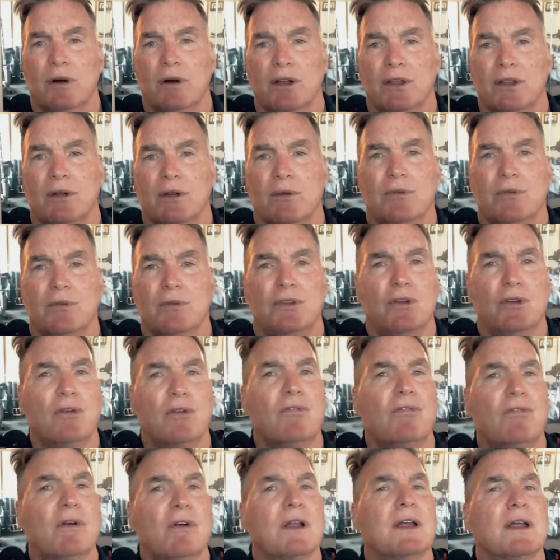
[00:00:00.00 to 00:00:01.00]
But
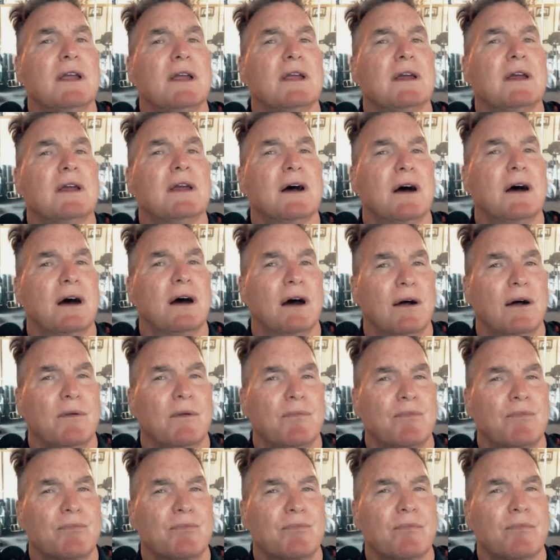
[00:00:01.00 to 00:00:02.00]
you really
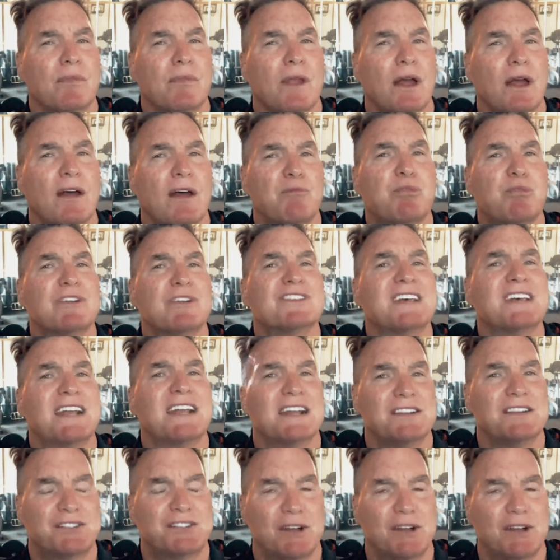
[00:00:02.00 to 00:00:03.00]
have
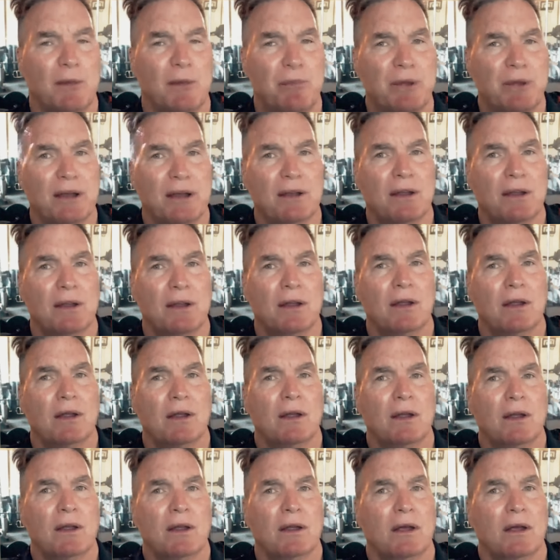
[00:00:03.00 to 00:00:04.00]
presented something,
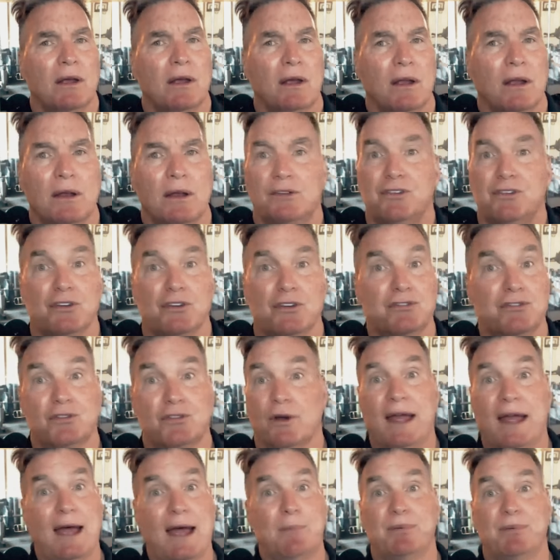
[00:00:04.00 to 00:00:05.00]
and it just so
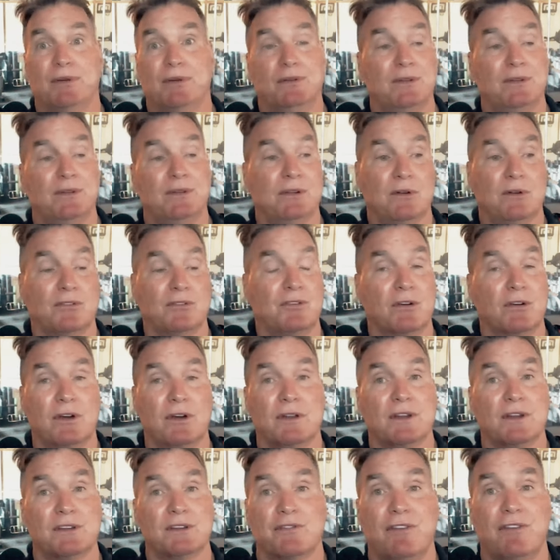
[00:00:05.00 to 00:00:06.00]
happened, you know,
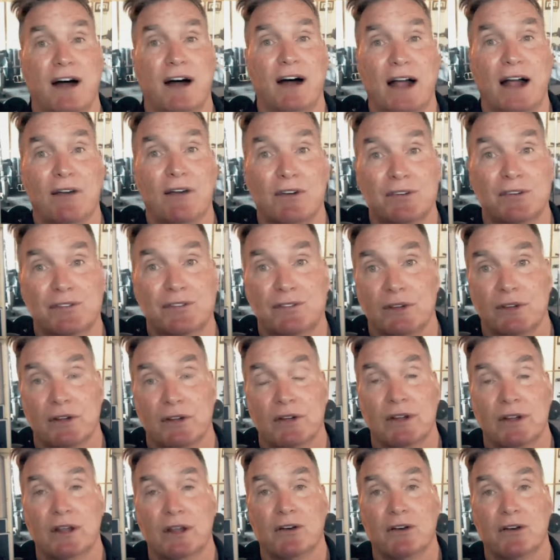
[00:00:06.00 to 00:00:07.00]
during this virus,
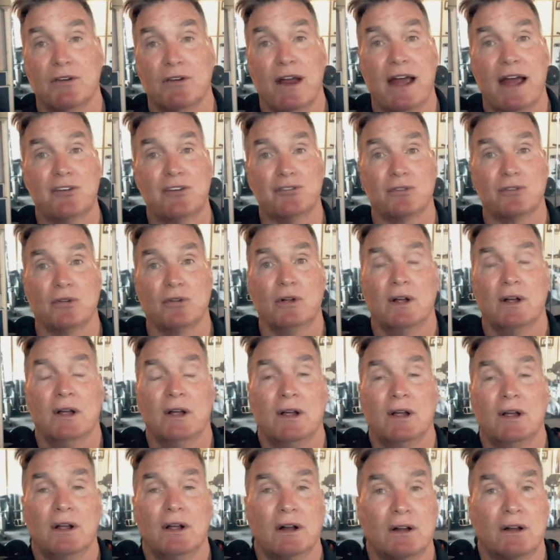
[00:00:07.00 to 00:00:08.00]
international
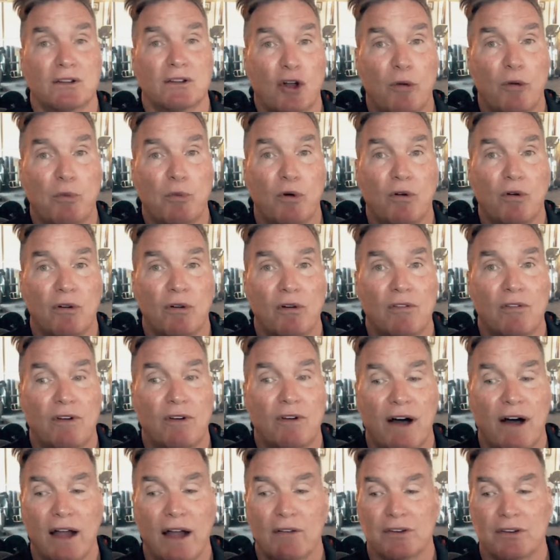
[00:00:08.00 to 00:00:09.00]
global
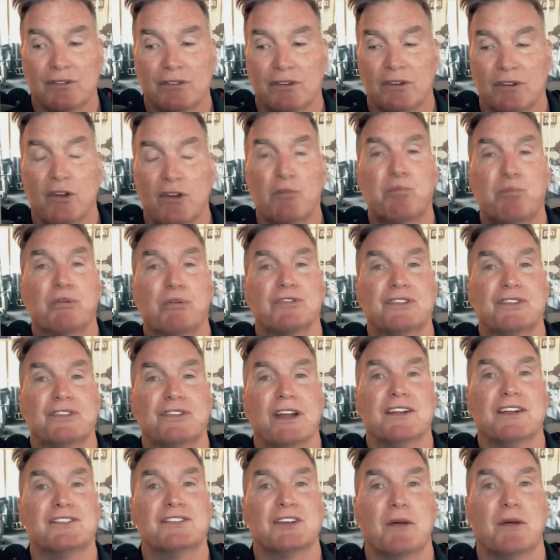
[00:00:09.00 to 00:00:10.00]
virus, you
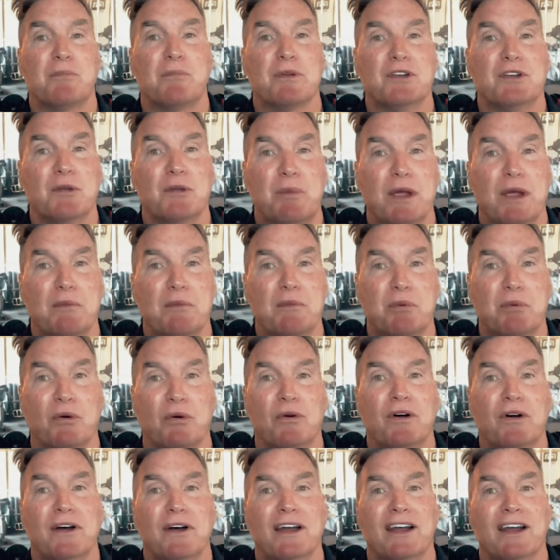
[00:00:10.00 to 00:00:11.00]
presented something to people